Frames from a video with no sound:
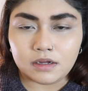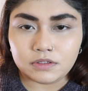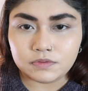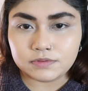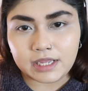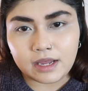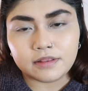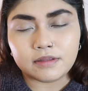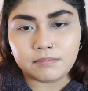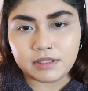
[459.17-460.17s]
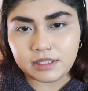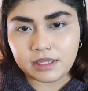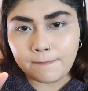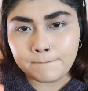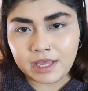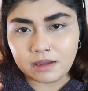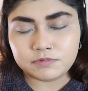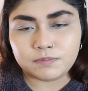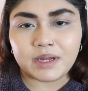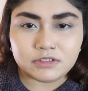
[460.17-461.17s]
using the mini makeup
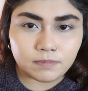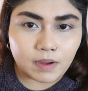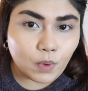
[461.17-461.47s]
sponge by